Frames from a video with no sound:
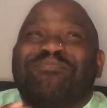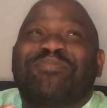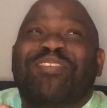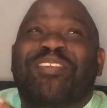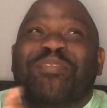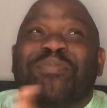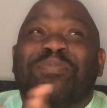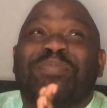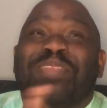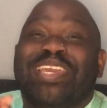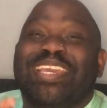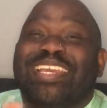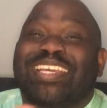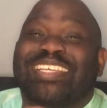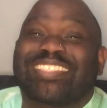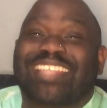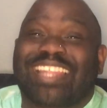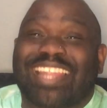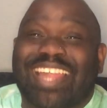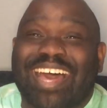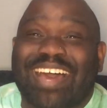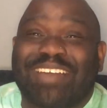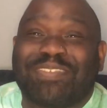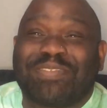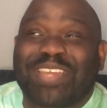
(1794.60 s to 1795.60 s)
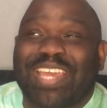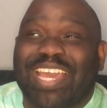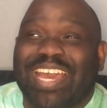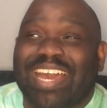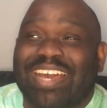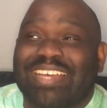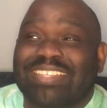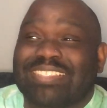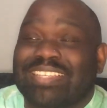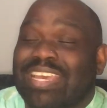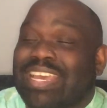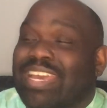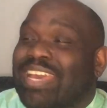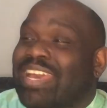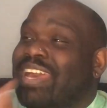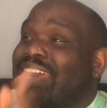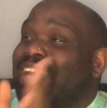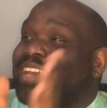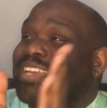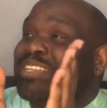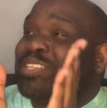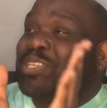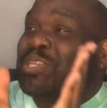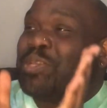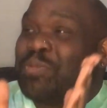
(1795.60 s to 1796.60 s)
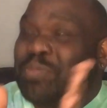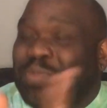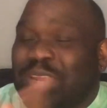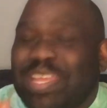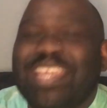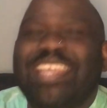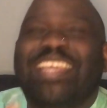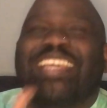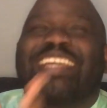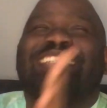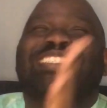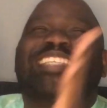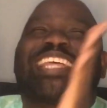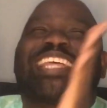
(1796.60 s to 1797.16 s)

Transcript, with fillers: unique is alive, you guys. Unique is